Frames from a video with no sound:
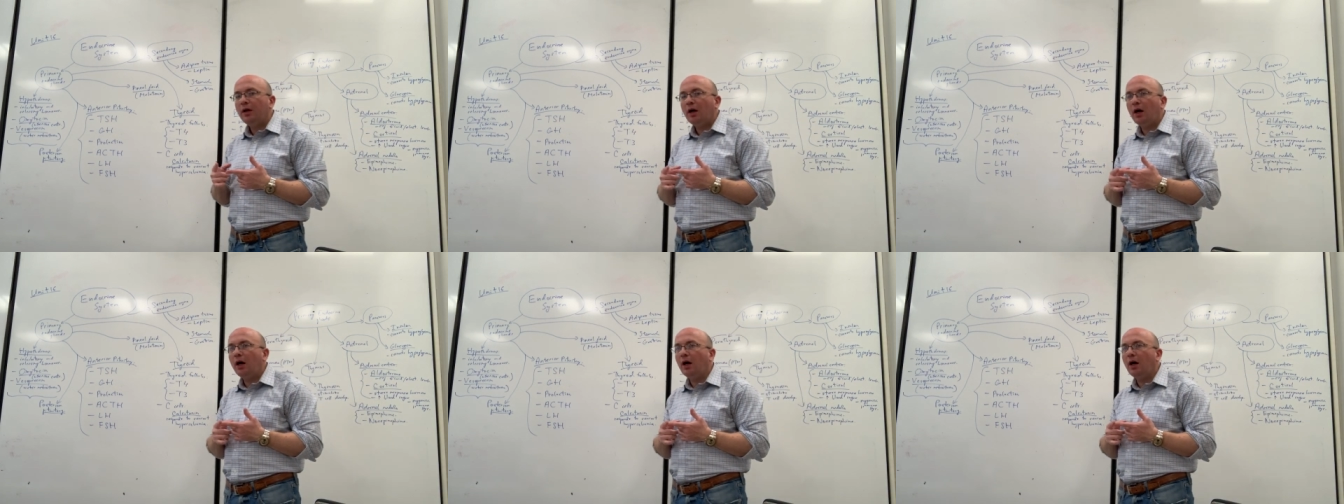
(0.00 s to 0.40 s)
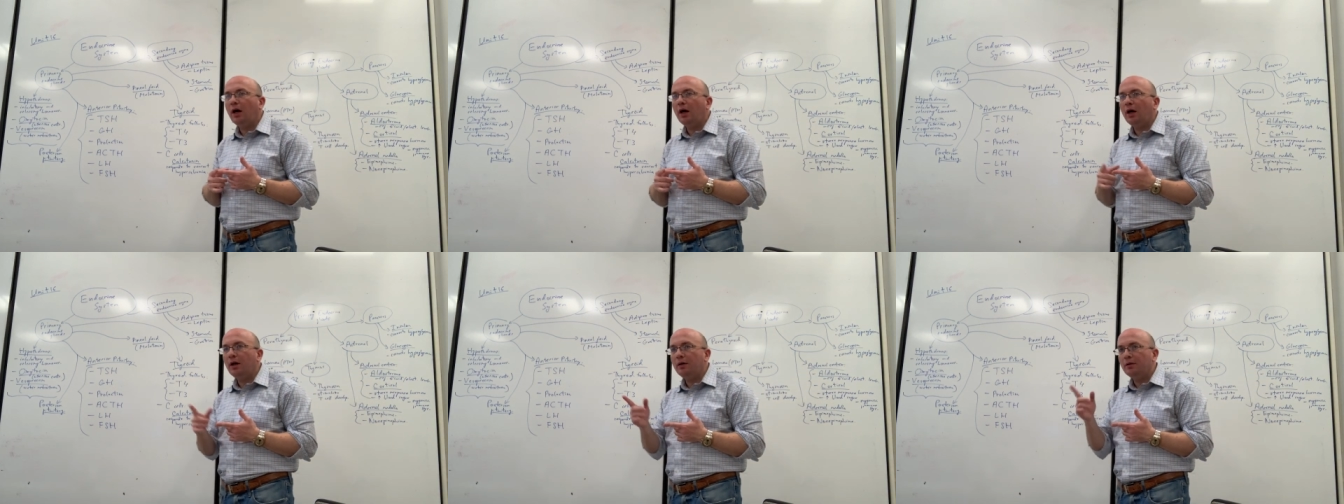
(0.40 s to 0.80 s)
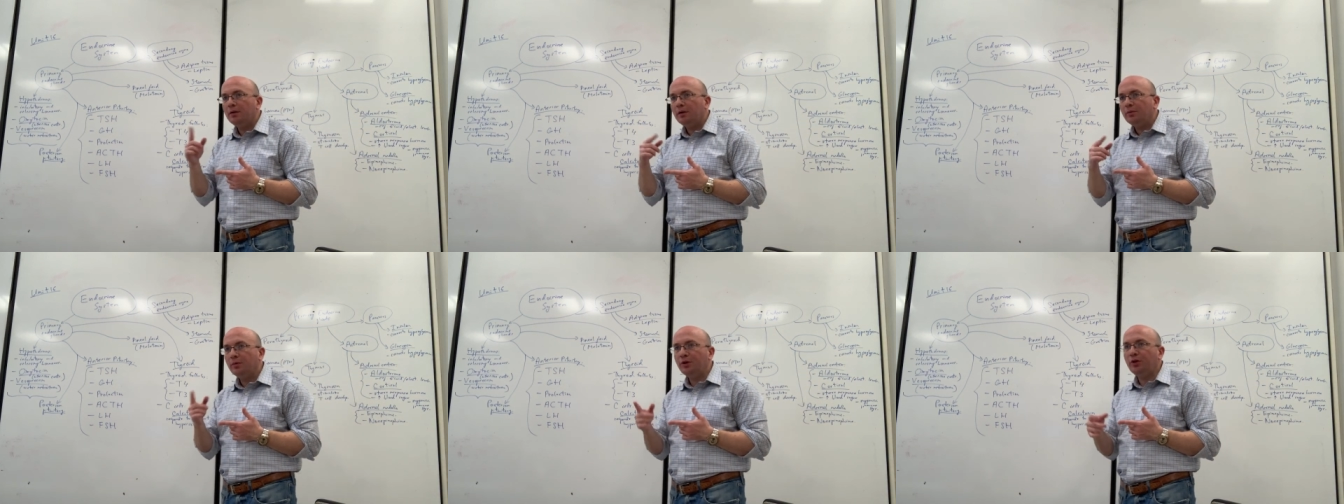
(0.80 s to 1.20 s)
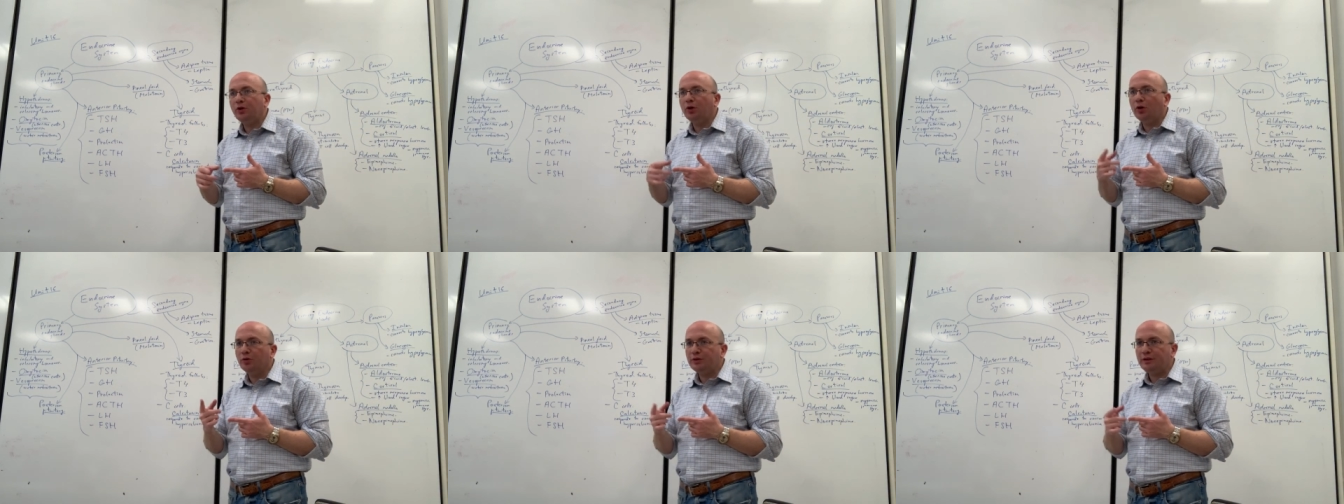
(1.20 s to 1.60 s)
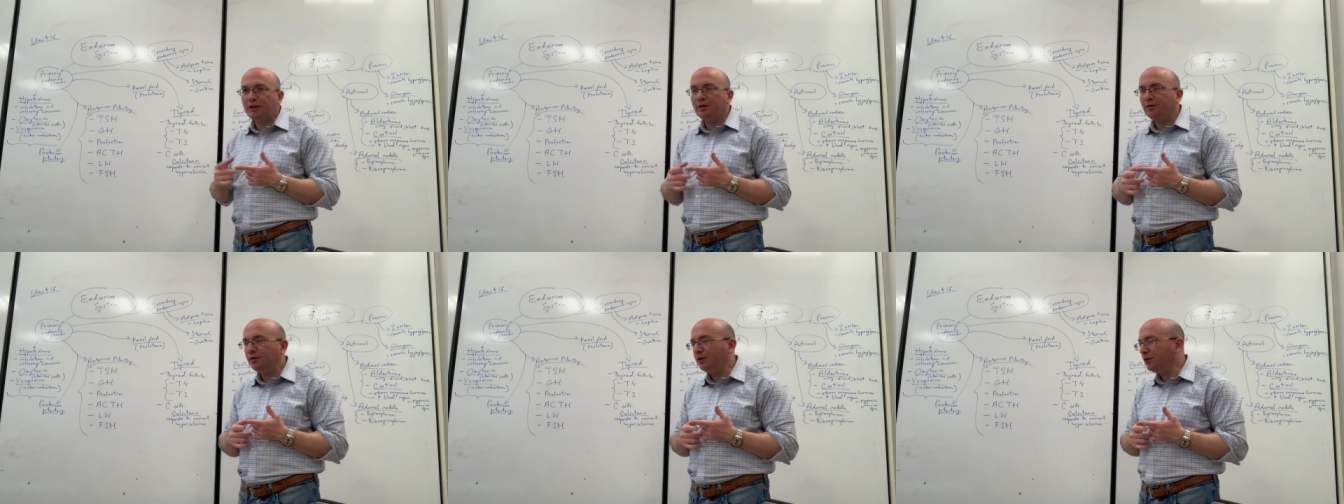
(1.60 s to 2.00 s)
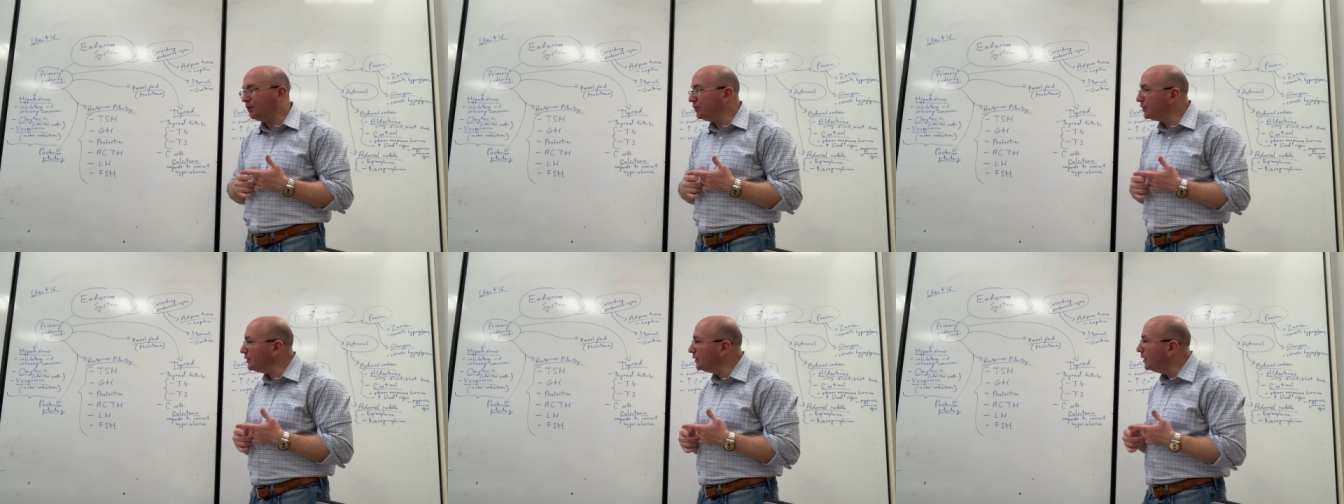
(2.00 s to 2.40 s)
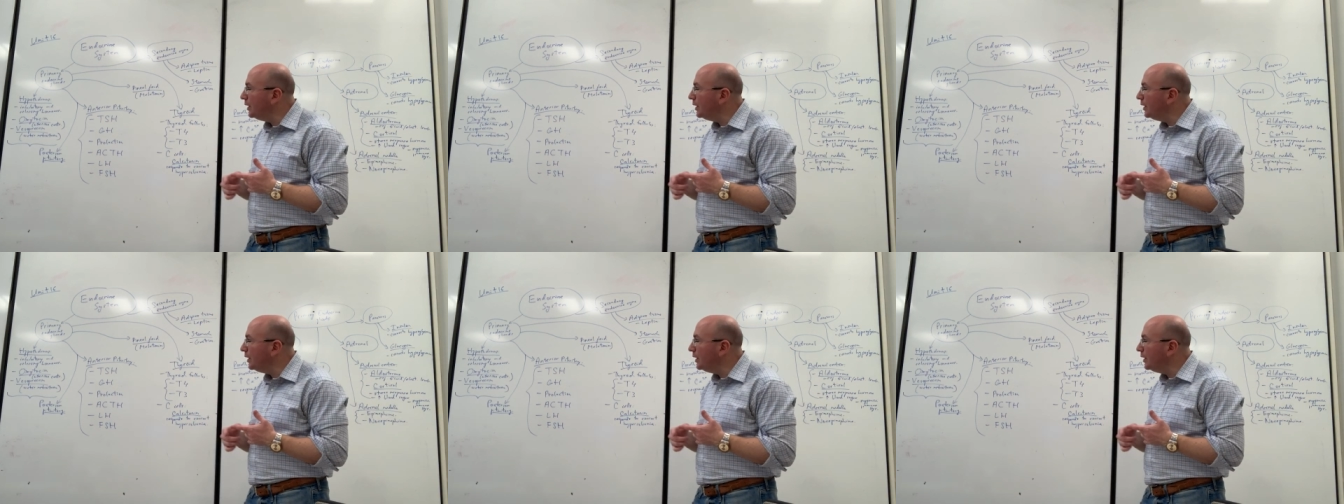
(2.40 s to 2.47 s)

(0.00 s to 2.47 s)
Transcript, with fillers: uh, with the notes and the videos.